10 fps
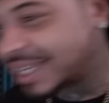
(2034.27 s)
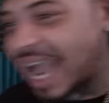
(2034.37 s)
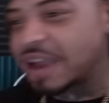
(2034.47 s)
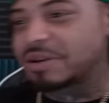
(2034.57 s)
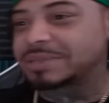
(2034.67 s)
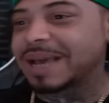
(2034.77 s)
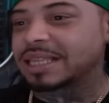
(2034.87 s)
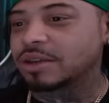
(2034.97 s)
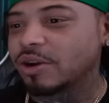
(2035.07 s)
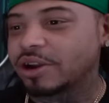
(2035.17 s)
how he whisper at
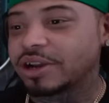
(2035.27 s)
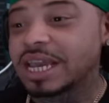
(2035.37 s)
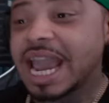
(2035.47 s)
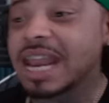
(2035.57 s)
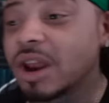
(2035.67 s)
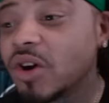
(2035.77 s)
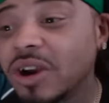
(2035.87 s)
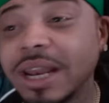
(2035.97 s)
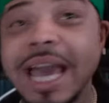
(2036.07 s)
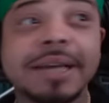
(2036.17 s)
the lawyer. And the
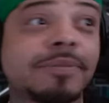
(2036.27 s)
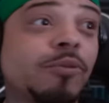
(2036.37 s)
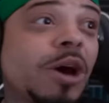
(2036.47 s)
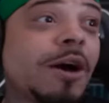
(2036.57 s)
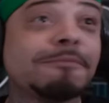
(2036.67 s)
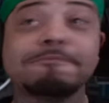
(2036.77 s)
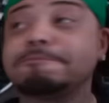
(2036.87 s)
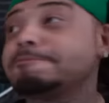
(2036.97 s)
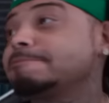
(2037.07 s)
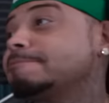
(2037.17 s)
lawyer like,
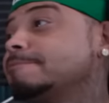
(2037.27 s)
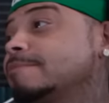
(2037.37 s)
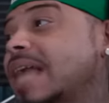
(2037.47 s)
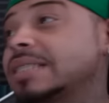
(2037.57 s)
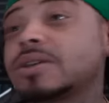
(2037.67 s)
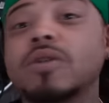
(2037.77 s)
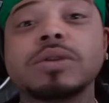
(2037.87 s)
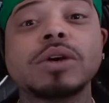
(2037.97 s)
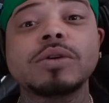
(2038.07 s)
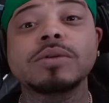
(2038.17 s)
well, that's on
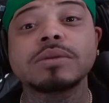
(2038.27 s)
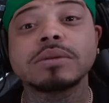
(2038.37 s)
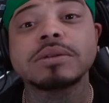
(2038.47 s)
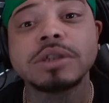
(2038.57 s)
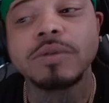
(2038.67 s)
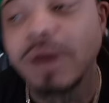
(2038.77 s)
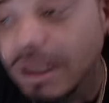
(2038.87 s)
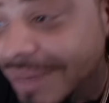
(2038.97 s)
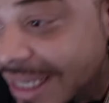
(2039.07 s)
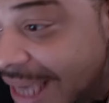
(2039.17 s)
you. You want
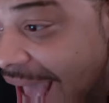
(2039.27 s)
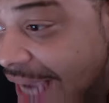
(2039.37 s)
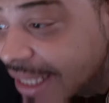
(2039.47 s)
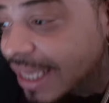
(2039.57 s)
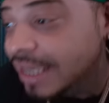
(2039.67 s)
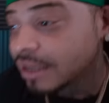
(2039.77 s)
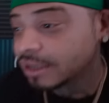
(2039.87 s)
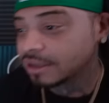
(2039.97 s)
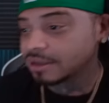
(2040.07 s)
to be cocky.